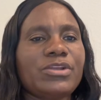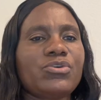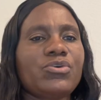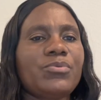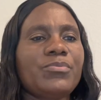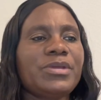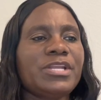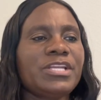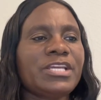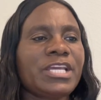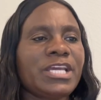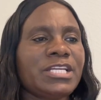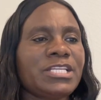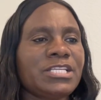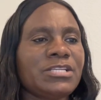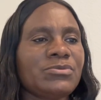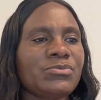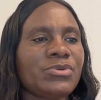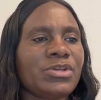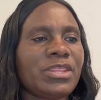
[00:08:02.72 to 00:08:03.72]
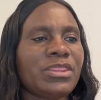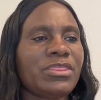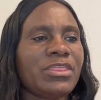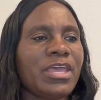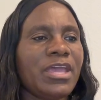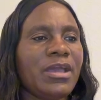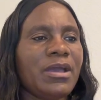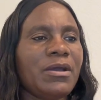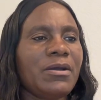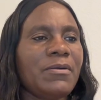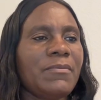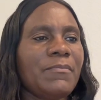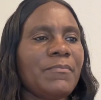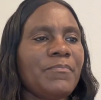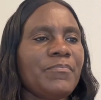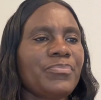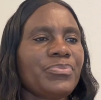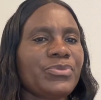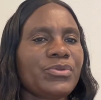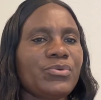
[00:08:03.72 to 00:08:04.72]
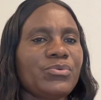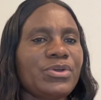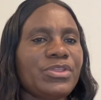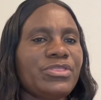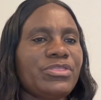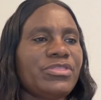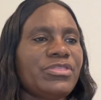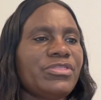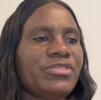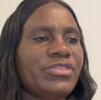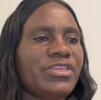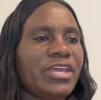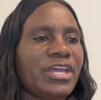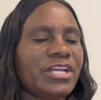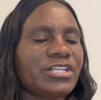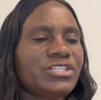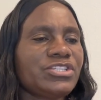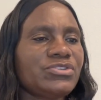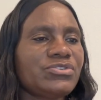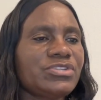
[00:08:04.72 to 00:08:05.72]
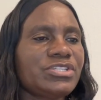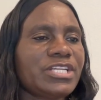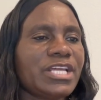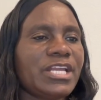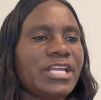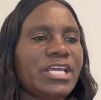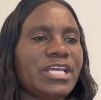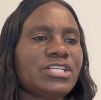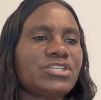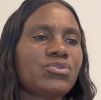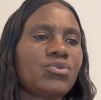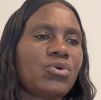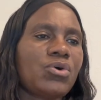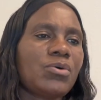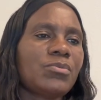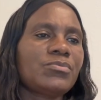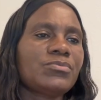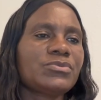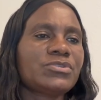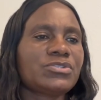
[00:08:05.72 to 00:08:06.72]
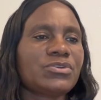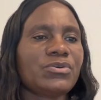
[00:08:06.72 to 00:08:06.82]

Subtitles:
communicating with their children at home,